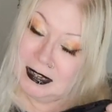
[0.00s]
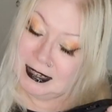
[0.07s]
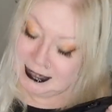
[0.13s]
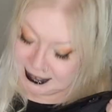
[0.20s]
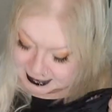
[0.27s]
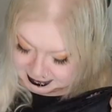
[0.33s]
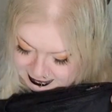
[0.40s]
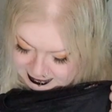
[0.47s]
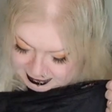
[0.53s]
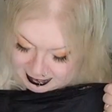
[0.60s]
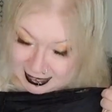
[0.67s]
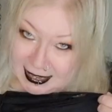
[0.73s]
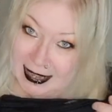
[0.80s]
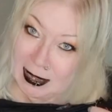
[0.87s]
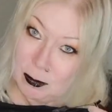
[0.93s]
just
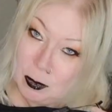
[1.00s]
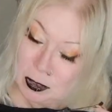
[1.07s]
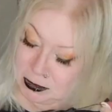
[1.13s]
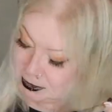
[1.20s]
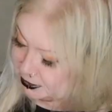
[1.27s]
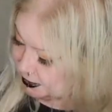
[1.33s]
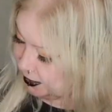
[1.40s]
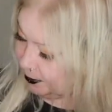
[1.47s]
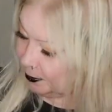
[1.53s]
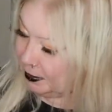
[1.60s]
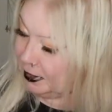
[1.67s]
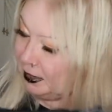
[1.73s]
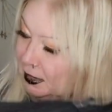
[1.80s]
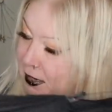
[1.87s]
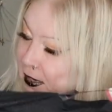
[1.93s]
like I want them.
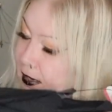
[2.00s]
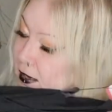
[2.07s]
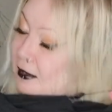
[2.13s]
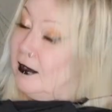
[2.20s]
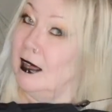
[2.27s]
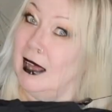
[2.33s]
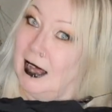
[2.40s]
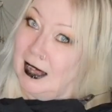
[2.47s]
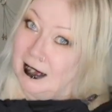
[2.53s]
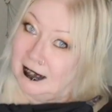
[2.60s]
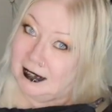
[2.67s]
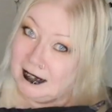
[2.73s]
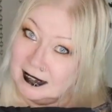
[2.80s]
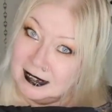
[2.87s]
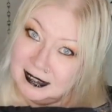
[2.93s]

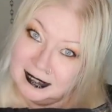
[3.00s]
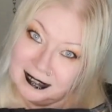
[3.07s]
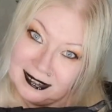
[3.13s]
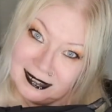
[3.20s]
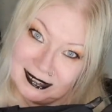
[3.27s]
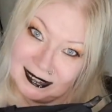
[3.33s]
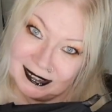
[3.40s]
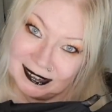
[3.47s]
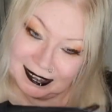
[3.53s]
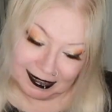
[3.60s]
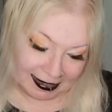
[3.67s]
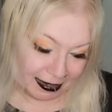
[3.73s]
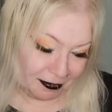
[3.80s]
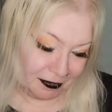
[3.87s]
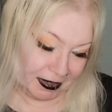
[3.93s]
And
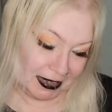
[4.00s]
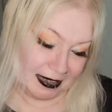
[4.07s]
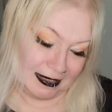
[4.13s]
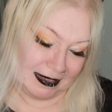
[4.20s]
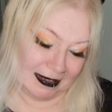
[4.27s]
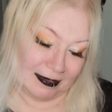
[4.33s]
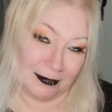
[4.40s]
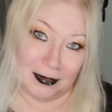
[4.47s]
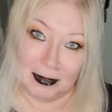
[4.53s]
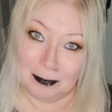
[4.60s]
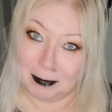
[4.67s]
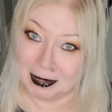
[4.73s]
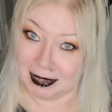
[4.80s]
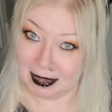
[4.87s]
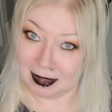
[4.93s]
I think this will
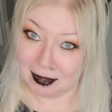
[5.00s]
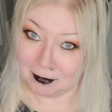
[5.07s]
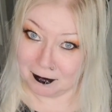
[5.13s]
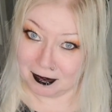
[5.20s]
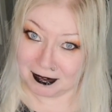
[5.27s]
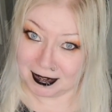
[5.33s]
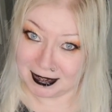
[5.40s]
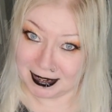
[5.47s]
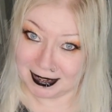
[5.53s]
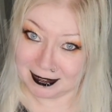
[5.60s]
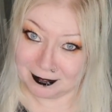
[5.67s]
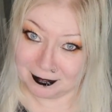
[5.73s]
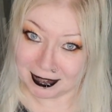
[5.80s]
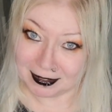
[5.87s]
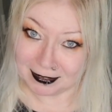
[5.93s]
be a very nice
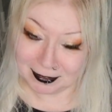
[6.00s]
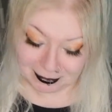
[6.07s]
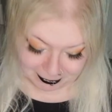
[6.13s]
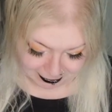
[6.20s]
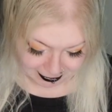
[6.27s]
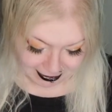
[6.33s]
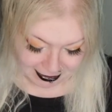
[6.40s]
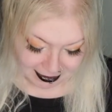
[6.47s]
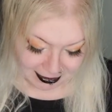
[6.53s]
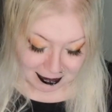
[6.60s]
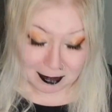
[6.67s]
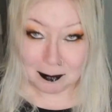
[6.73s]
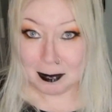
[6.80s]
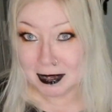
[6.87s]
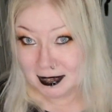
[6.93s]
thing too.
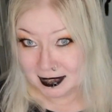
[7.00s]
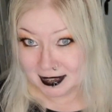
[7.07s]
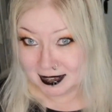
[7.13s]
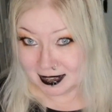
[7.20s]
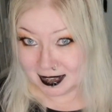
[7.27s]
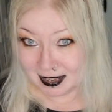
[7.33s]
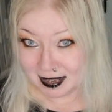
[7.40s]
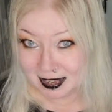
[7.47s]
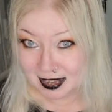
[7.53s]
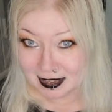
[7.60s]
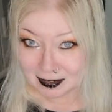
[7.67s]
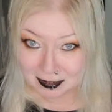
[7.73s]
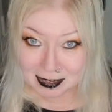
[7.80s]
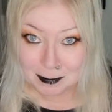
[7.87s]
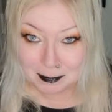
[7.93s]
But I'm
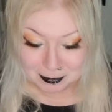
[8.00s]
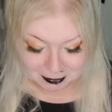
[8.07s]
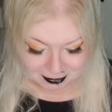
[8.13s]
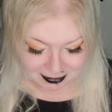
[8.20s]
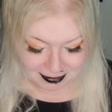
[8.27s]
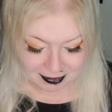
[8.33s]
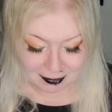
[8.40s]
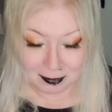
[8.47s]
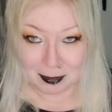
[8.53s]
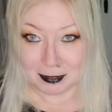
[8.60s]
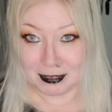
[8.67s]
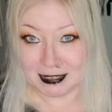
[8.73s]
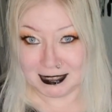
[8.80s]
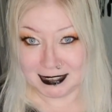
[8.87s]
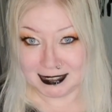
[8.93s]
gonna put all the
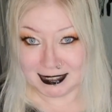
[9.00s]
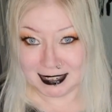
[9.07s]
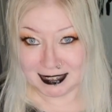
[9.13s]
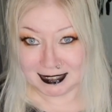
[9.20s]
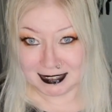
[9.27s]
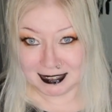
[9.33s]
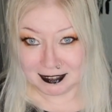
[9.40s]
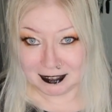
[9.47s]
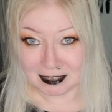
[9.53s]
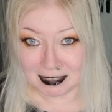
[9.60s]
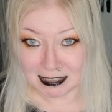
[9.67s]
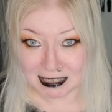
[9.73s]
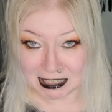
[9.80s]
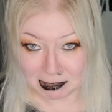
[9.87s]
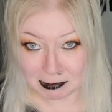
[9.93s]
details in the
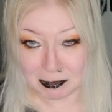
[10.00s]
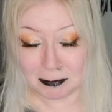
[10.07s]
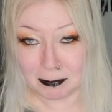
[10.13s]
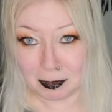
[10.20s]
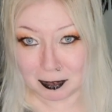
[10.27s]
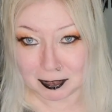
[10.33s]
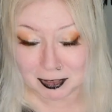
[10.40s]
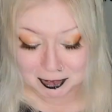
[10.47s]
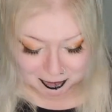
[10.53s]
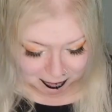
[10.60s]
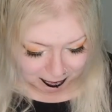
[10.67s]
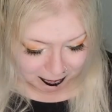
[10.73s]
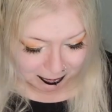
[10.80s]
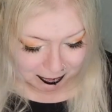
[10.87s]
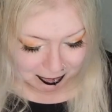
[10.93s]
description box
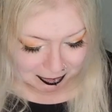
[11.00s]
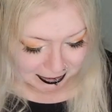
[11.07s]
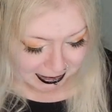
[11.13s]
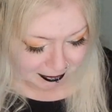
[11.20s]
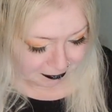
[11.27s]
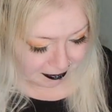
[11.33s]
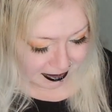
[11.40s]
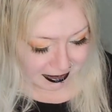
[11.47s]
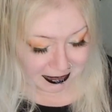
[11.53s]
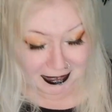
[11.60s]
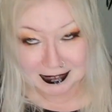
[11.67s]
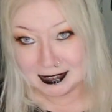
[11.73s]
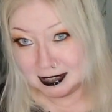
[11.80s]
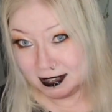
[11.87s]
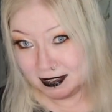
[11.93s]
too, so you can find it